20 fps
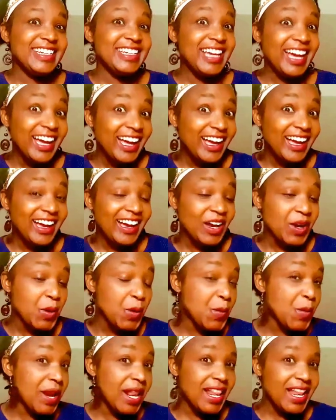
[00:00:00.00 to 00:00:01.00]
yeah
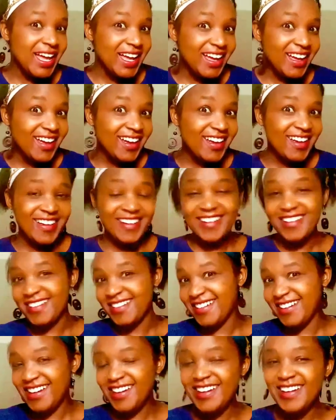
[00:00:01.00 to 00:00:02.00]

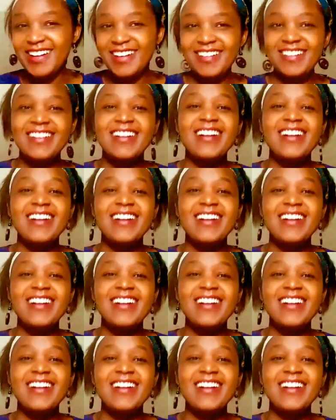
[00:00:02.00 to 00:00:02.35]
voila